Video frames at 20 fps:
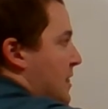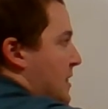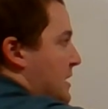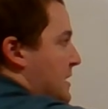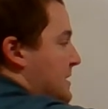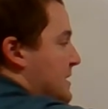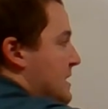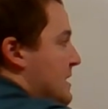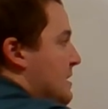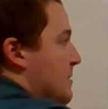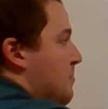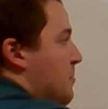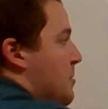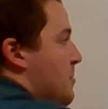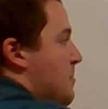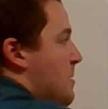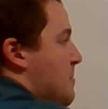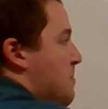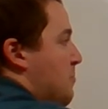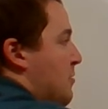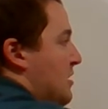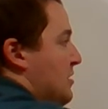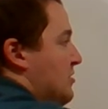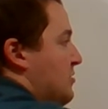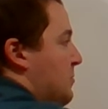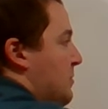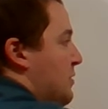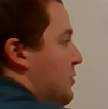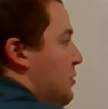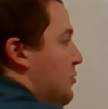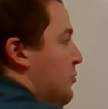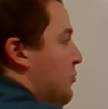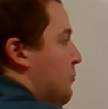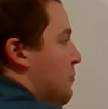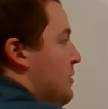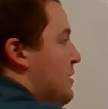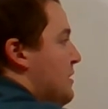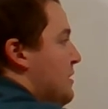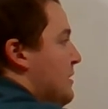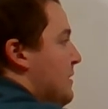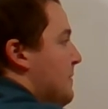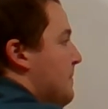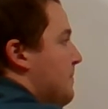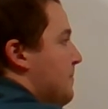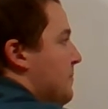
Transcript: the d we replace with the 3,